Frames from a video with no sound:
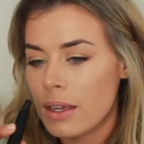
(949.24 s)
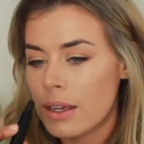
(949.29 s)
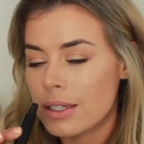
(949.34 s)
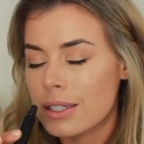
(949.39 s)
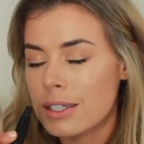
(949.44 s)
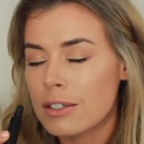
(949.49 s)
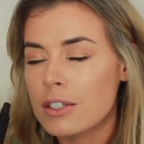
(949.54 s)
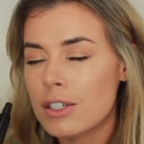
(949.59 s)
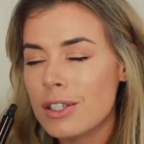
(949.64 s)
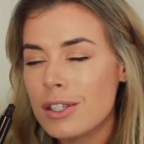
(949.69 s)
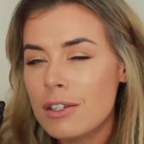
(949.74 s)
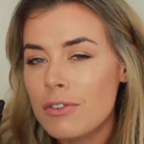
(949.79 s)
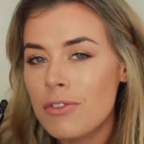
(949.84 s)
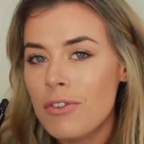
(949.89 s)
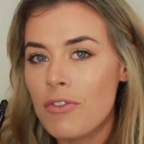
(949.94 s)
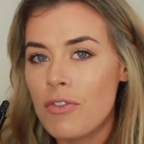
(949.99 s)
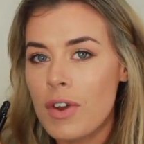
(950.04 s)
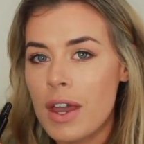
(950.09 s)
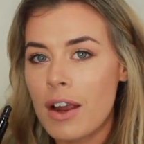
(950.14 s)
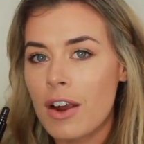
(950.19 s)
it's just
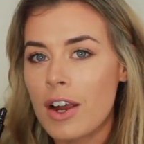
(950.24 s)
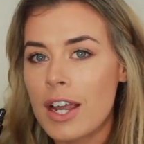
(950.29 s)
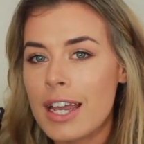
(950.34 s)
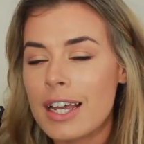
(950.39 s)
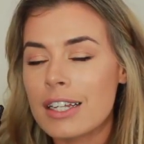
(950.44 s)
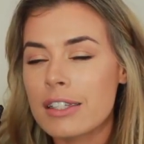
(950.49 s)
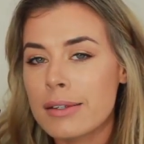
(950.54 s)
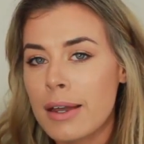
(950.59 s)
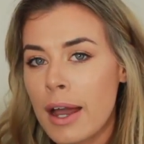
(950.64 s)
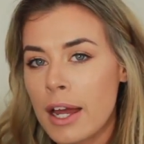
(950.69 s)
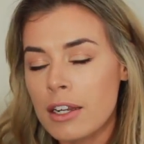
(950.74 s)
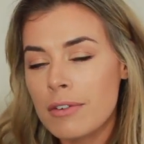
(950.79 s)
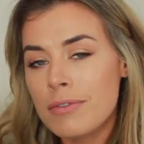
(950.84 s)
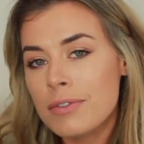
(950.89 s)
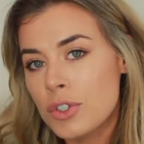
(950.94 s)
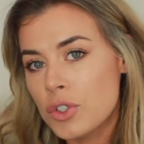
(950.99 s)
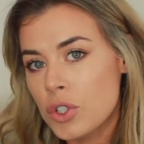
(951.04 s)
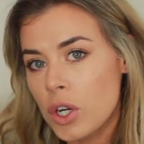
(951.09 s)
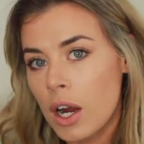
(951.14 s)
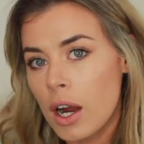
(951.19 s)
very, it's kind
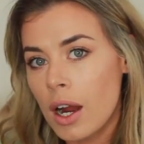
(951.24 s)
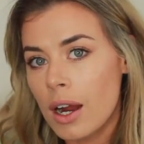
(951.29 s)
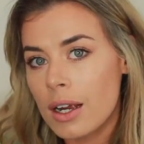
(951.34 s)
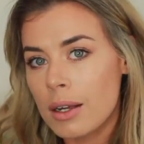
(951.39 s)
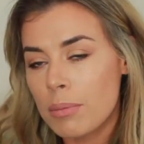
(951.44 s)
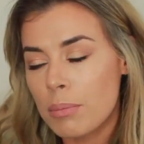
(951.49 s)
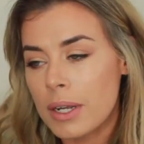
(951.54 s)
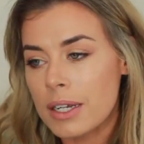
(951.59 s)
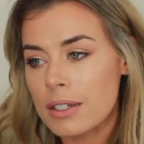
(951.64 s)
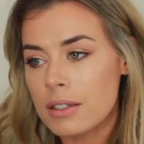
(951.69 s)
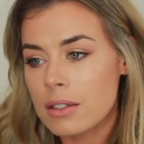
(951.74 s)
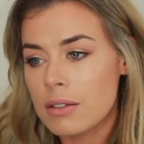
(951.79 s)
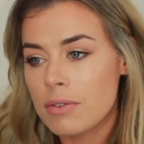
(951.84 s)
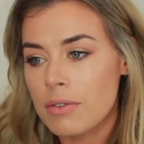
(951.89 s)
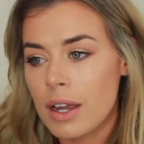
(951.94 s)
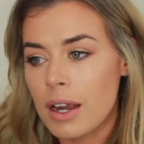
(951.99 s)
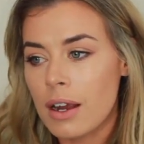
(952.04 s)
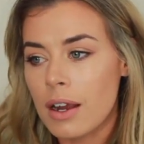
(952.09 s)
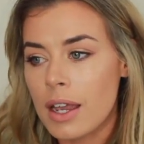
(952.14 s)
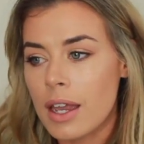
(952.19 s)
of dark, but it's
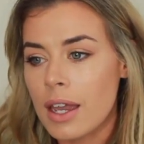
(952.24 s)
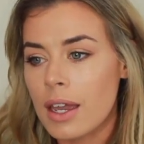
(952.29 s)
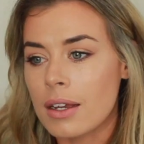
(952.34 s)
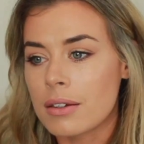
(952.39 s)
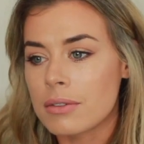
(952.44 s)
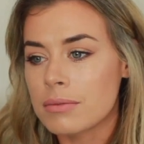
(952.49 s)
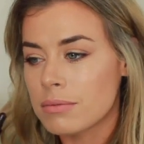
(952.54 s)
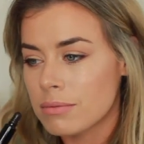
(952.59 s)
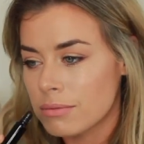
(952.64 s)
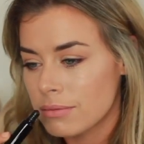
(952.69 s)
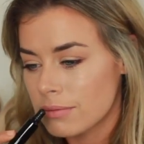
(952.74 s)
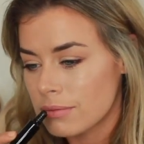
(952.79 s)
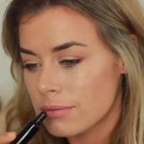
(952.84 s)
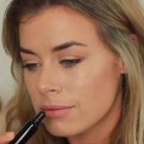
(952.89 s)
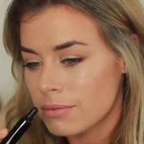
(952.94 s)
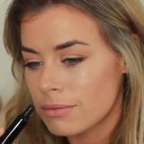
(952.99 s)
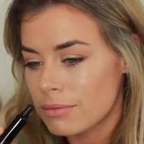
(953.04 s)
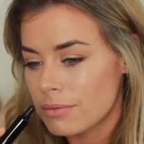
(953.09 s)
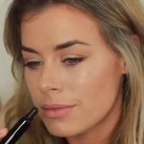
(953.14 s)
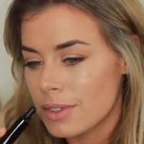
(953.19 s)
very,
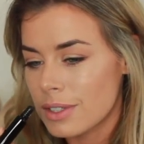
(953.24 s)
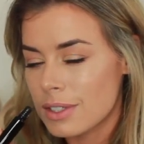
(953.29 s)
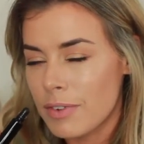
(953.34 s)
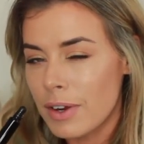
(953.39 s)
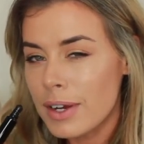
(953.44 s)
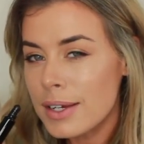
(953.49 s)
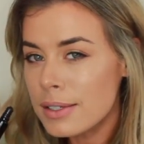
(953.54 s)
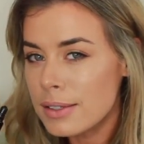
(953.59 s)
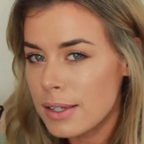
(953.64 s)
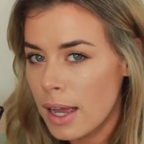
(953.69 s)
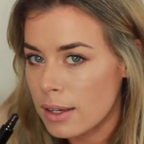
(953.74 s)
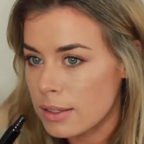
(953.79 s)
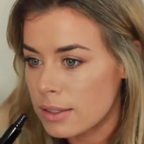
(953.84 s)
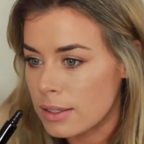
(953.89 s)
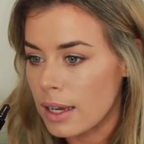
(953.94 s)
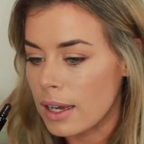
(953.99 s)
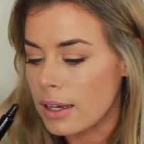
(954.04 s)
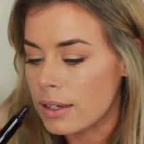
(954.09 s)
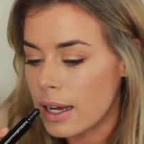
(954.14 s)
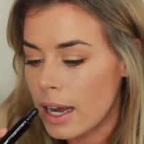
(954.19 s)
it's very
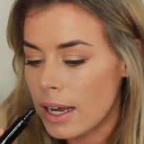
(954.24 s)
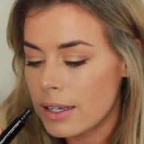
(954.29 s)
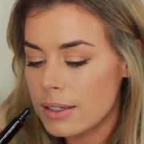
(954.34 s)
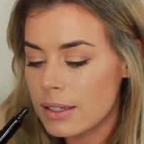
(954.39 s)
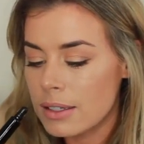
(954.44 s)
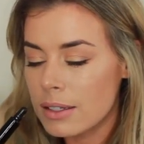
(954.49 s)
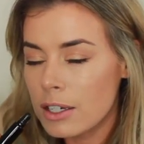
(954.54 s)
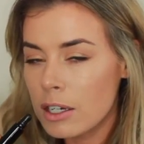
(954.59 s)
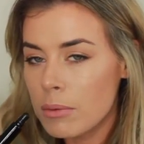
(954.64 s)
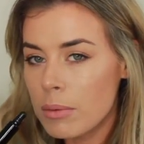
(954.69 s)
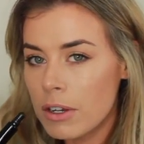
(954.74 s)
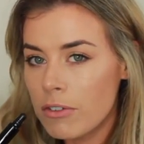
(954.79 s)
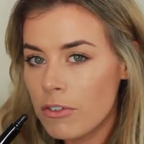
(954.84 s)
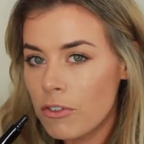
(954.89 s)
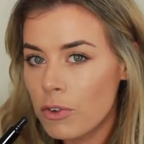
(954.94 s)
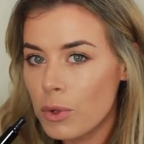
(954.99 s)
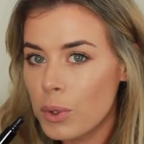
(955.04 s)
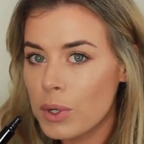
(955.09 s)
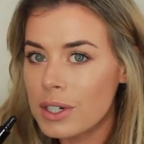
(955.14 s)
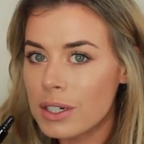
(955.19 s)
sexy. It has a little bit of
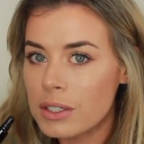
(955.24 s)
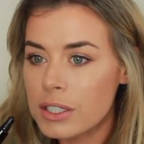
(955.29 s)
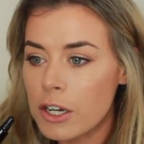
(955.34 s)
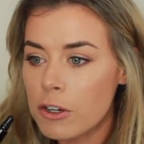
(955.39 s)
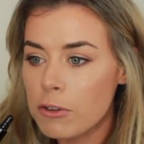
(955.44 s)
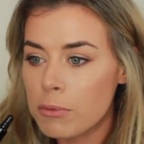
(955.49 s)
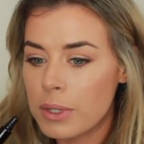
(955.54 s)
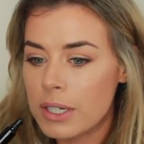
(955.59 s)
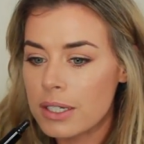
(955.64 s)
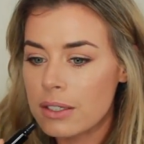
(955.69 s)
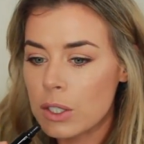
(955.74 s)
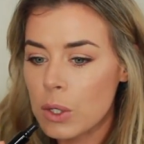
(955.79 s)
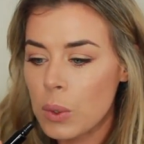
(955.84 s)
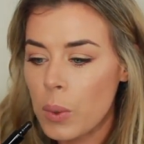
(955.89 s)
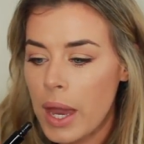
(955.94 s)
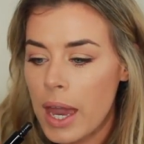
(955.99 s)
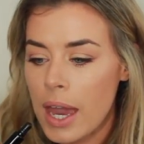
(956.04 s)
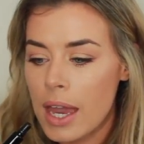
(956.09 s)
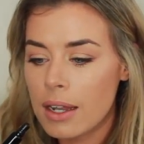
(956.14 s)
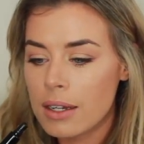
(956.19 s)
a floral note, but it's
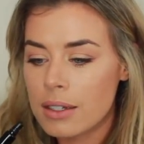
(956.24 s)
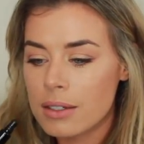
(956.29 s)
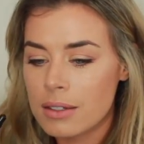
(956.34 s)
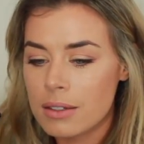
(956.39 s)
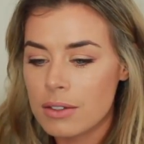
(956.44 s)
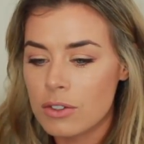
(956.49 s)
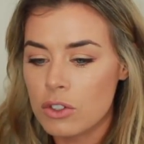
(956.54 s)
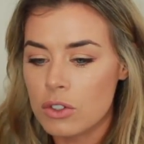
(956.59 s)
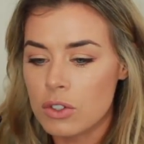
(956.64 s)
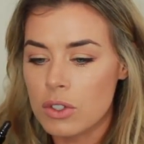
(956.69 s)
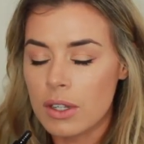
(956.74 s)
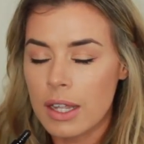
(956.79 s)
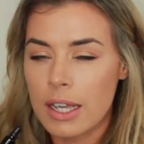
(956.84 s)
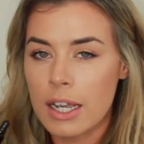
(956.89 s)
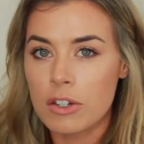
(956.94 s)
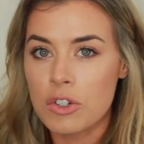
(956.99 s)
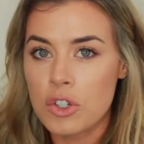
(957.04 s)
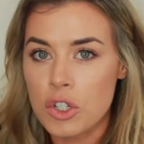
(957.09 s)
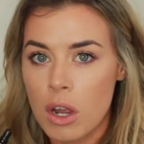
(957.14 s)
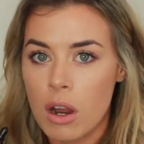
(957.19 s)
quite like
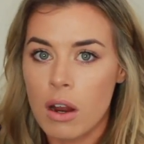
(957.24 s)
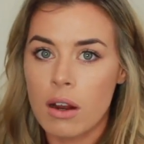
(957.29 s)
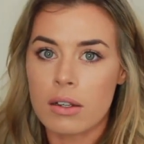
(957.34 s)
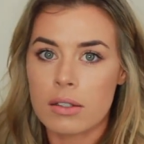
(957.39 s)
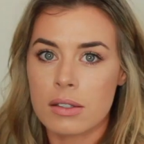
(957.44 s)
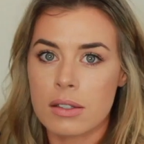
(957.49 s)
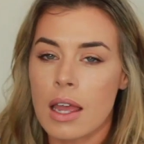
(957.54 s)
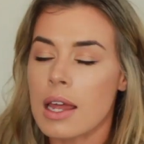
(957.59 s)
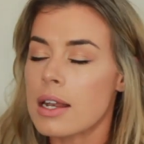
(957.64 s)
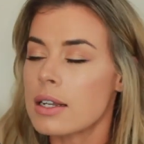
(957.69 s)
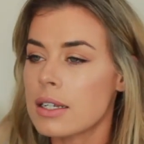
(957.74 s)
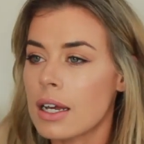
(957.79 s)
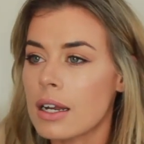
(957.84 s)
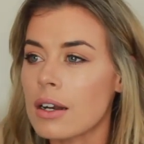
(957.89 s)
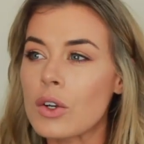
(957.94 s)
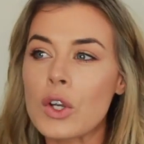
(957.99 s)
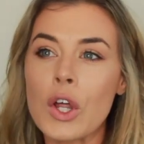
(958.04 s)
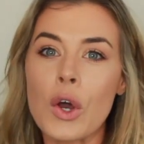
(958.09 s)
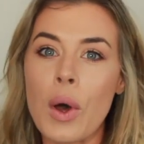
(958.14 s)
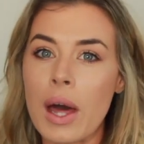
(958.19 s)
a dark scent. I
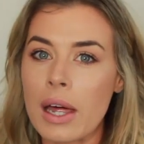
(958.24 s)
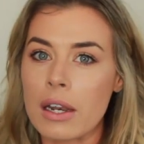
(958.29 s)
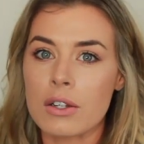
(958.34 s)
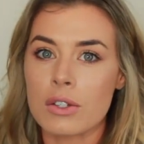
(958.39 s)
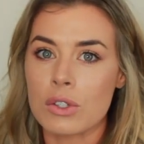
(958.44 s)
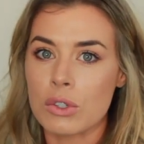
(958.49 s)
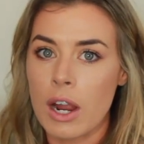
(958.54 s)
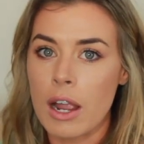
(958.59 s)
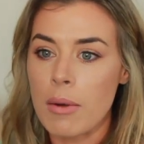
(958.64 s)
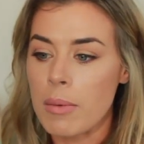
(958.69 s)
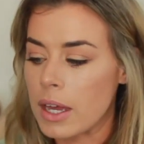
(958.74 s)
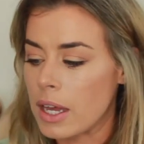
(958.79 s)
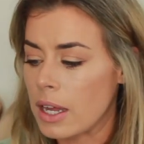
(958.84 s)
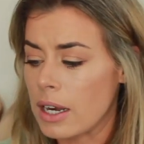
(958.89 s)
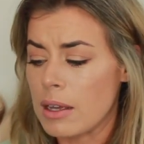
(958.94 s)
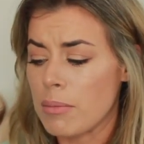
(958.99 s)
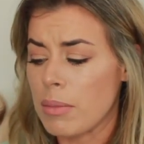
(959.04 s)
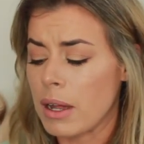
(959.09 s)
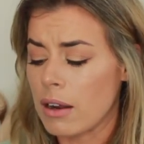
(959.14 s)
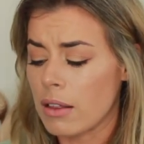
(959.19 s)
don't know how to describe it
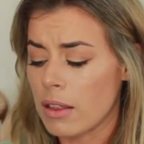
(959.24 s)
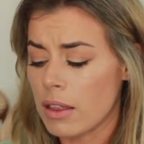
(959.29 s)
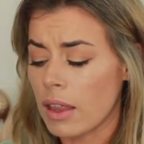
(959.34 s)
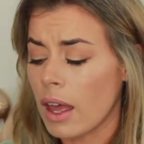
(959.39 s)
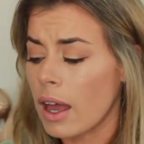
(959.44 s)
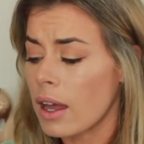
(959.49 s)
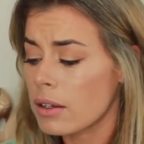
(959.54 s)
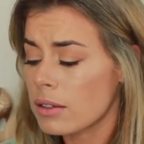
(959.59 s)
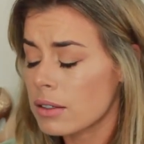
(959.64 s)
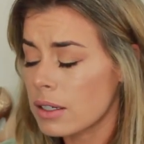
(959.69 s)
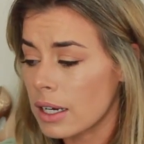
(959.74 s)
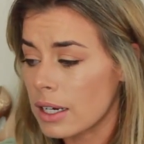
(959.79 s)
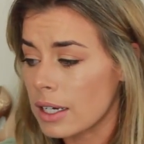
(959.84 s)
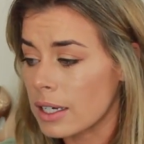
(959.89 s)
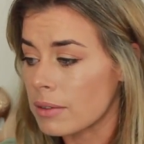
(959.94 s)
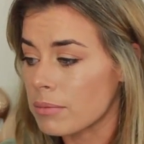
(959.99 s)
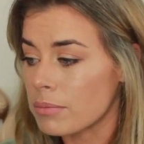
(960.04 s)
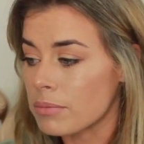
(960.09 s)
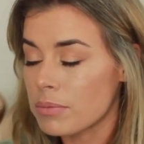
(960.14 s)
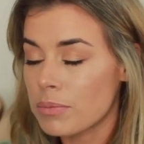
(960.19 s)
any better than that.
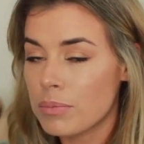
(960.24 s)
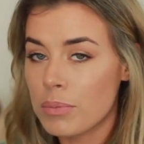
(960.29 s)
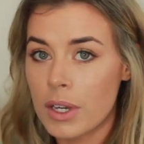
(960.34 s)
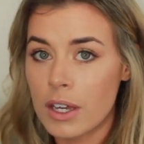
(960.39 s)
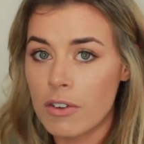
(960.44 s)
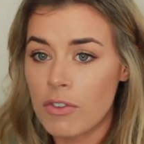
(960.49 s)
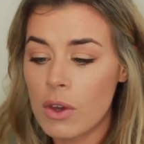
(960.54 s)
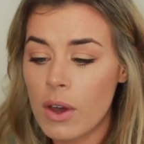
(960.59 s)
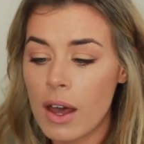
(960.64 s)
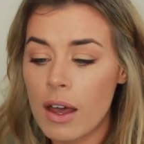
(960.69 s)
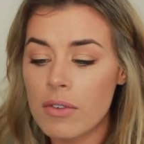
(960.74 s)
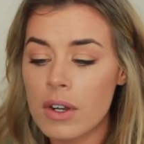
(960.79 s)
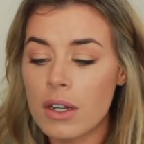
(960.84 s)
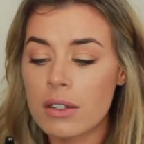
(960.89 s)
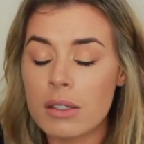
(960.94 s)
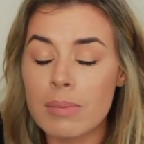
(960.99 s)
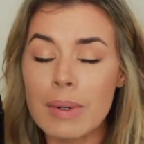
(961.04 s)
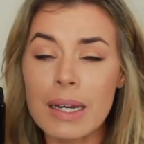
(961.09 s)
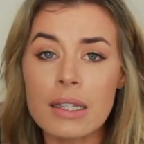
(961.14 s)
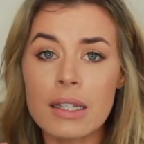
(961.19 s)
Um, but if you have
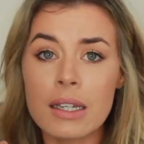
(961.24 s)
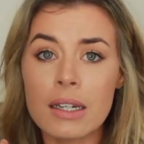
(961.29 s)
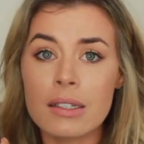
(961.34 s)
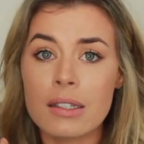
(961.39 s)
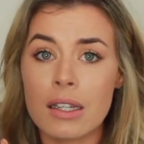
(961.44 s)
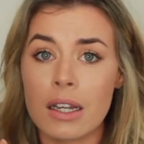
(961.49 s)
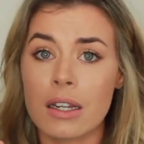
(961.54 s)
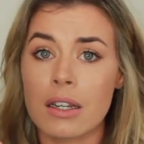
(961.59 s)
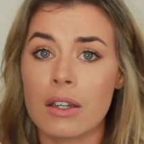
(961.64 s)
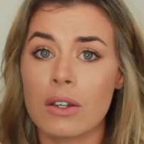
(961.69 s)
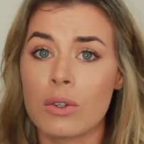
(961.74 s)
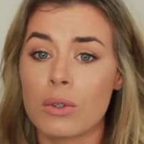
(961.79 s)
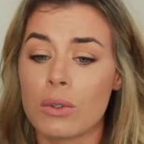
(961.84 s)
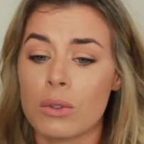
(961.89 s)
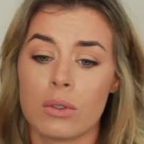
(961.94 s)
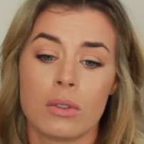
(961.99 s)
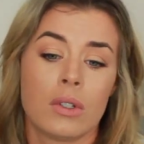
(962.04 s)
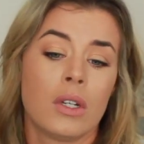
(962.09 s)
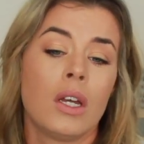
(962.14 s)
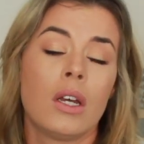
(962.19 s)
not smelled this and
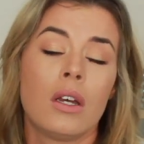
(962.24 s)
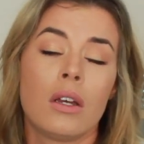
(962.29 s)
you